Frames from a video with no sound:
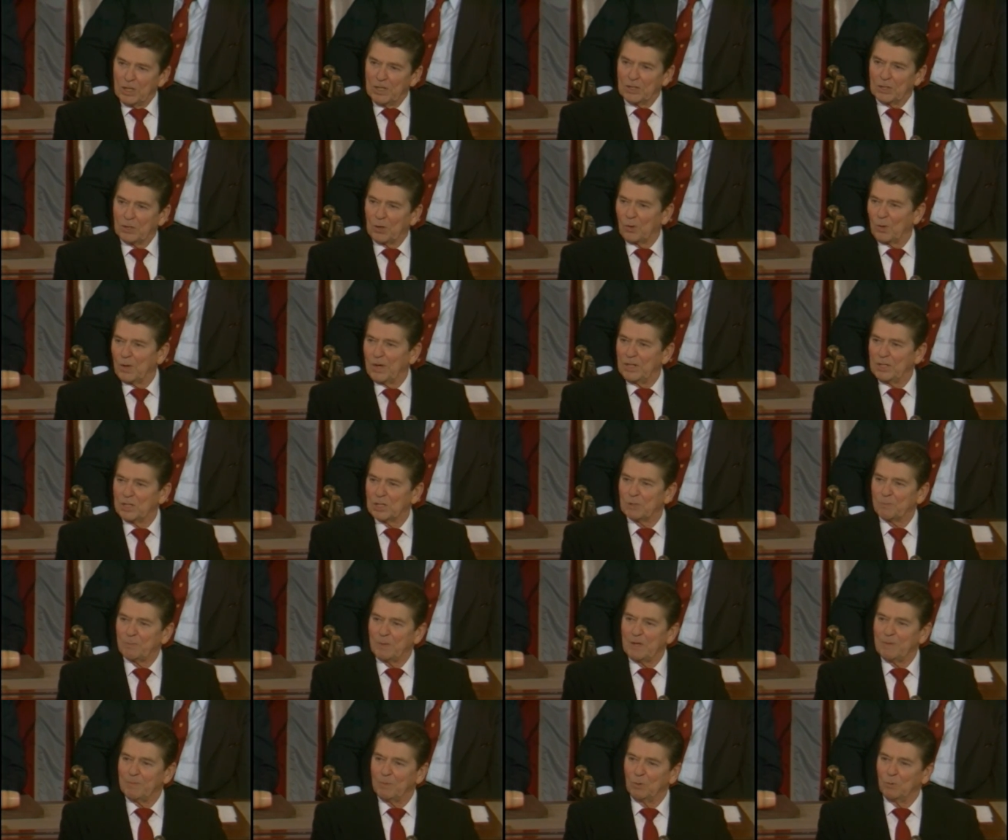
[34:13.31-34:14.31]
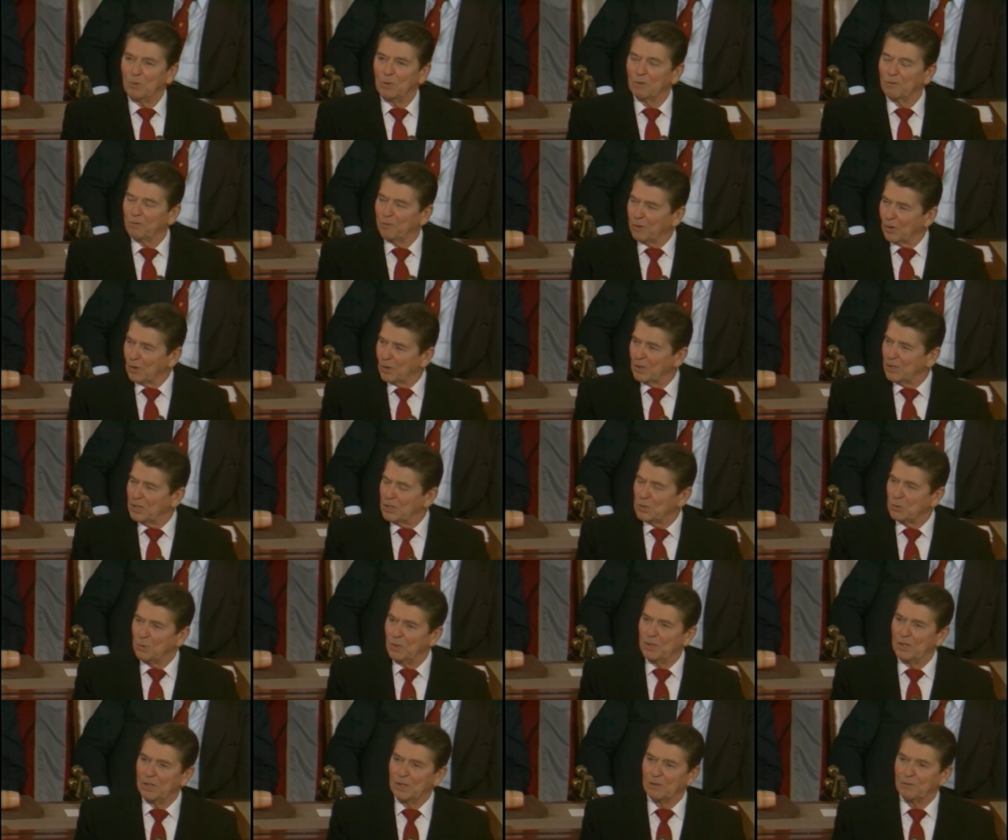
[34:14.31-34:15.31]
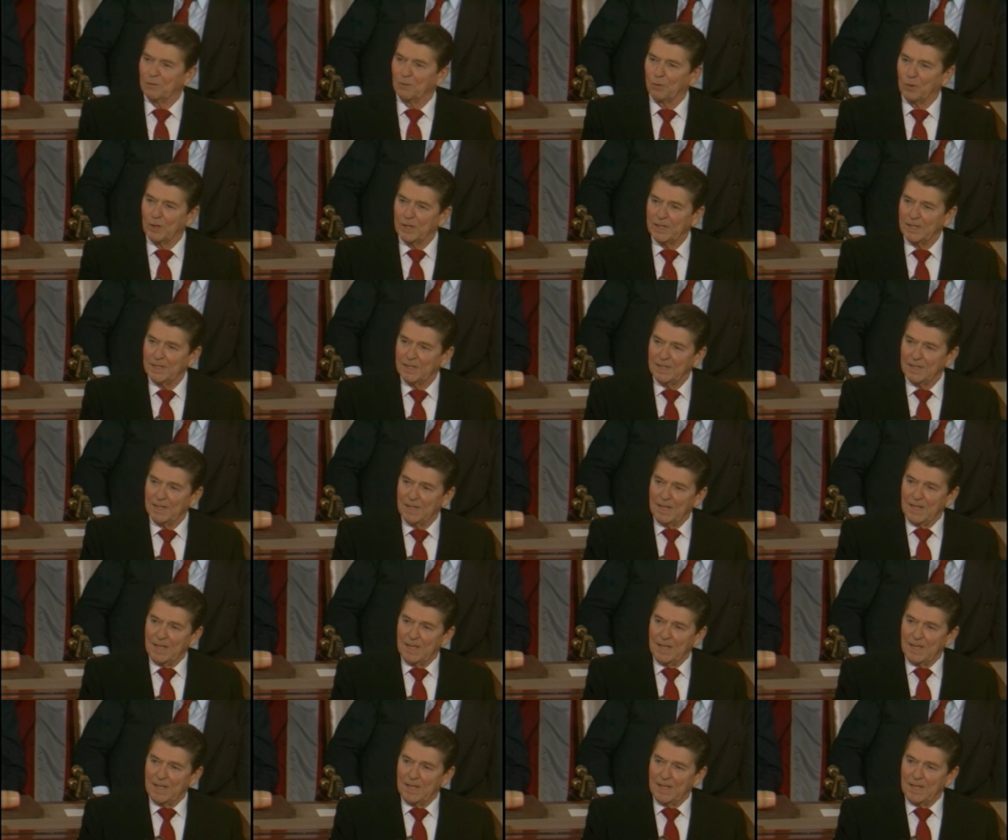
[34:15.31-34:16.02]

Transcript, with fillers: and courageous people will flourish when they're free.